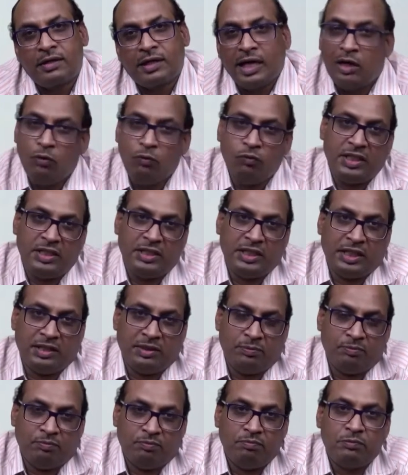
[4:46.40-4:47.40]
conversion.
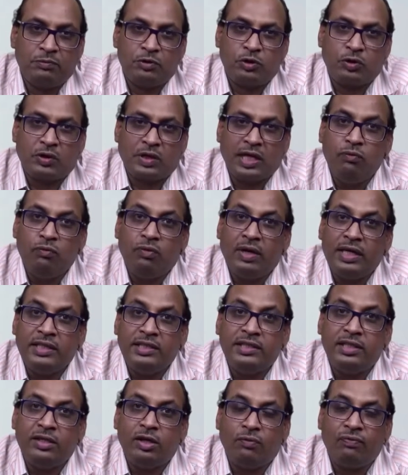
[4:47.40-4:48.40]
So
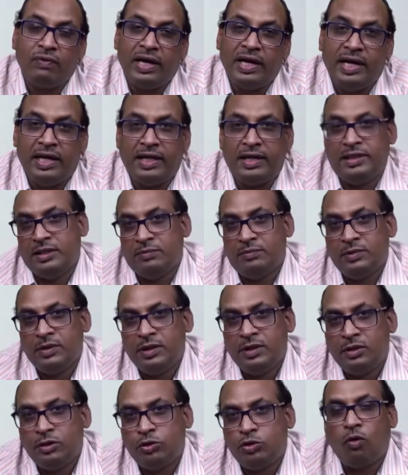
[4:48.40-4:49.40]
conversion of energy.
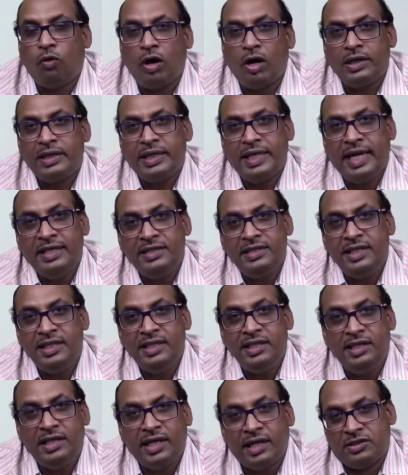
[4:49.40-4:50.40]
So what an
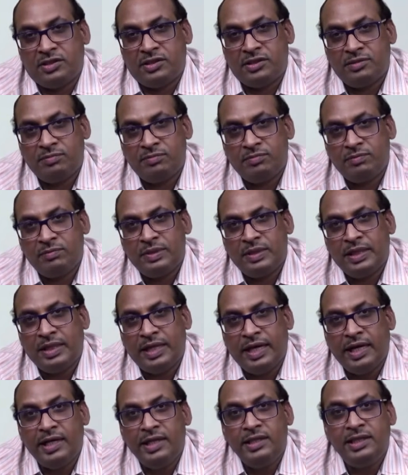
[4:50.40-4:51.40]
engine does?
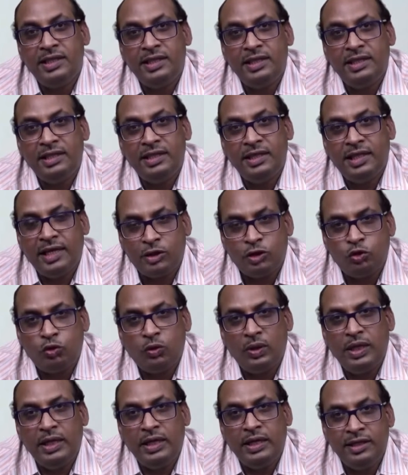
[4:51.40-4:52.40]
Engine
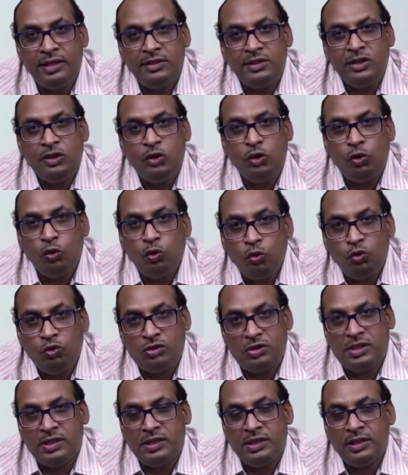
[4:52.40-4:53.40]
actually is
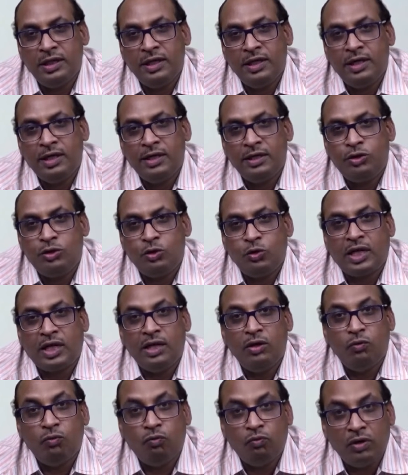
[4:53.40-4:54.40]
used to
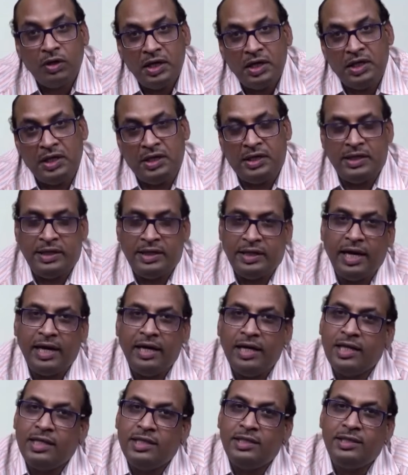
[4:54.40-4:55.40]
convert
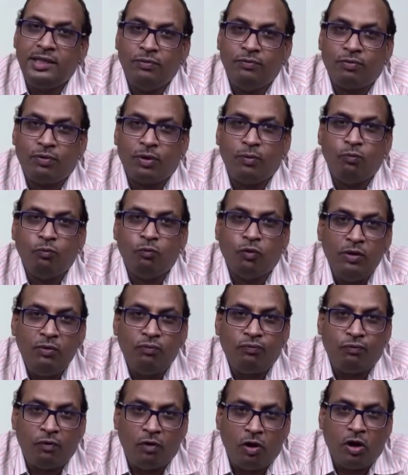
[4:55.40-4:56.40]
energy from
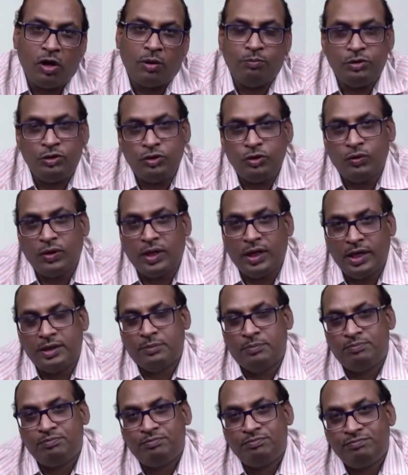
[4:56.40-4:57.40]
one form to
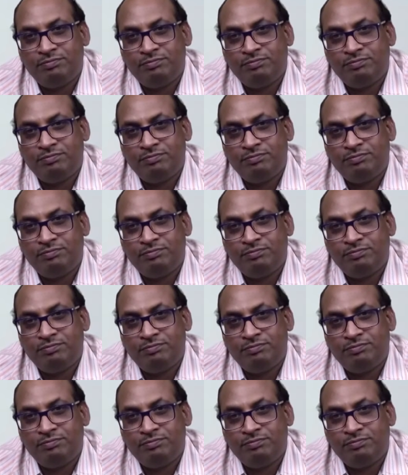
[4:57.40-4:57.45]
another.